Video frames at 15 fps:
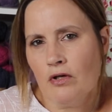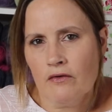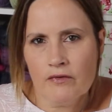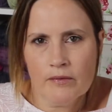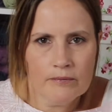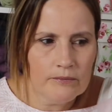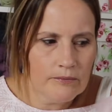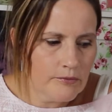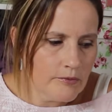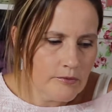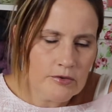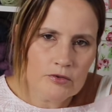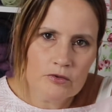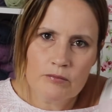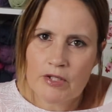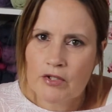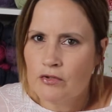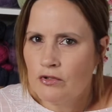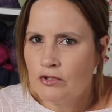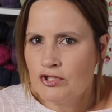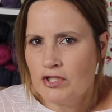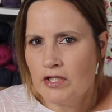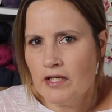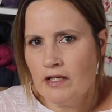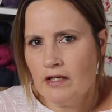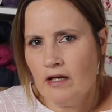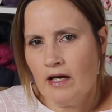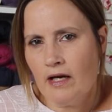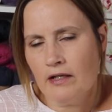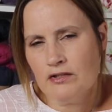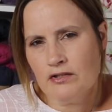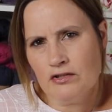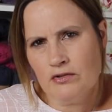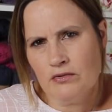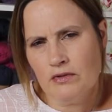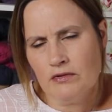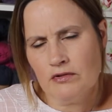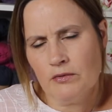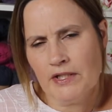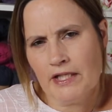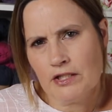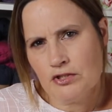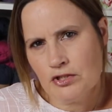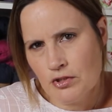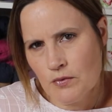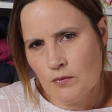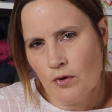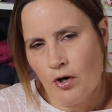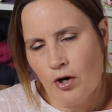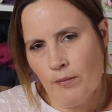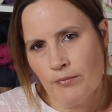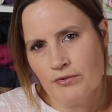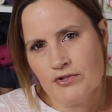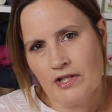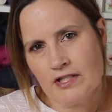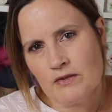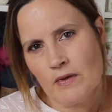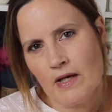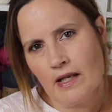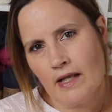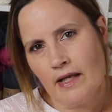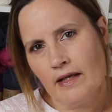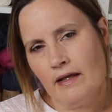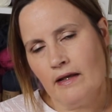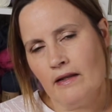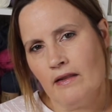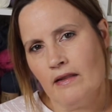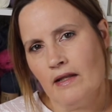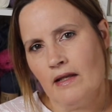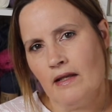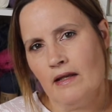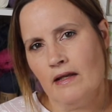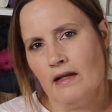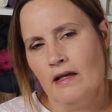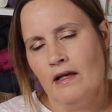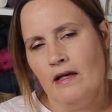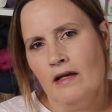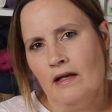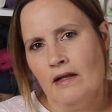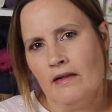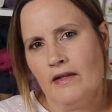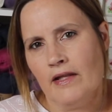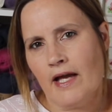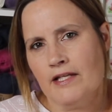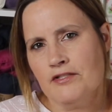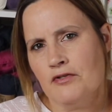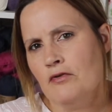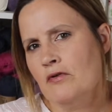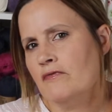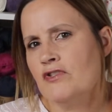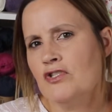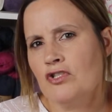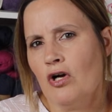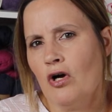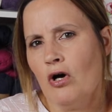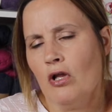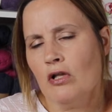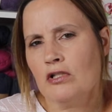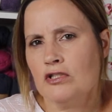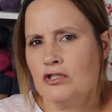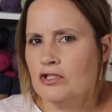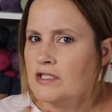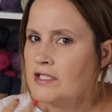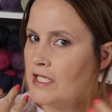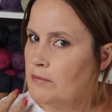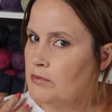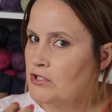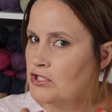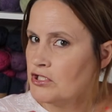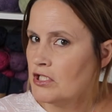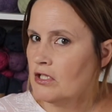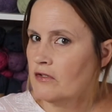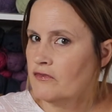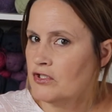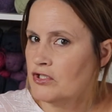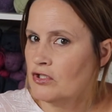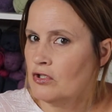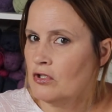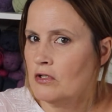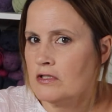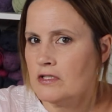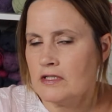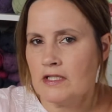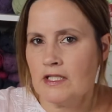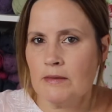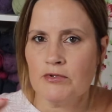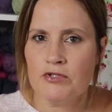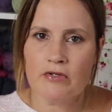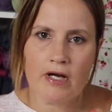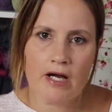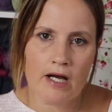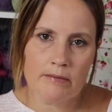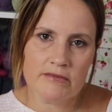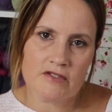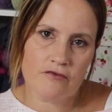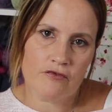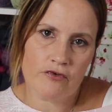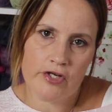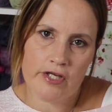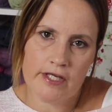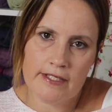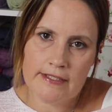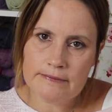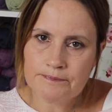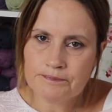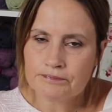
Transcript: or if I'm doing my crochet. I don't want to get too warm, so that's why I like the the idea of a shawl, because it just keeps the chill off your shoulders, keeps your arms free,